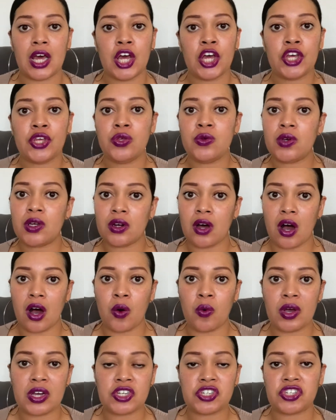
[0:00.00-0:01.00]
You can
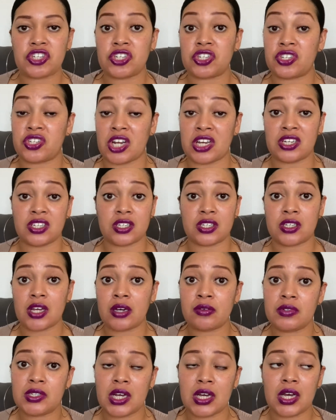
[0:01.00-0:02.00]
always just change the
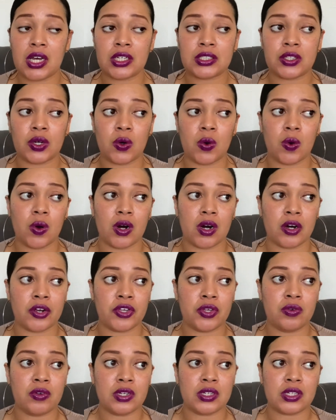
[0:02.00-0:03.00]
subject, or you
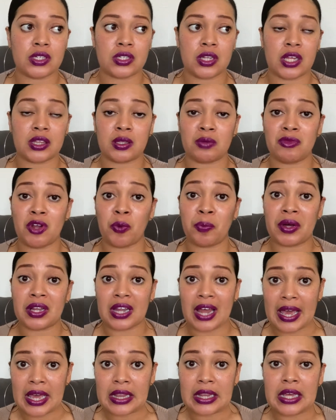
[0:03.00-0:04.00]
can just let them know
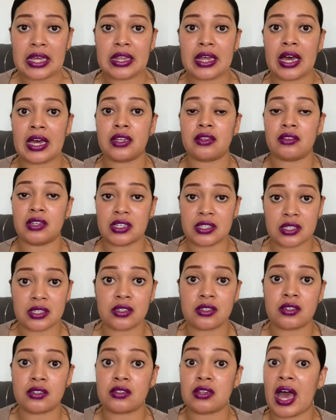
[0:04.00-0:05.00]
politely that this
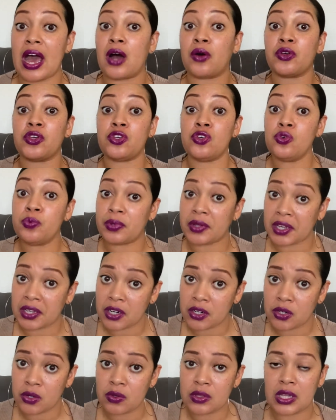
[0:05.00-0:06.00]
is how you plan to
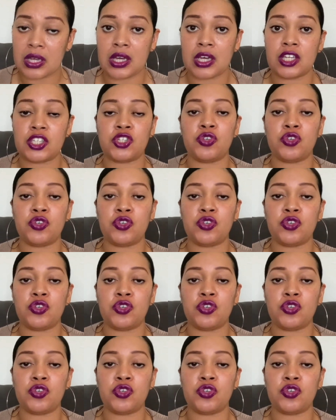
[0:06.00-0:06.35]
do things.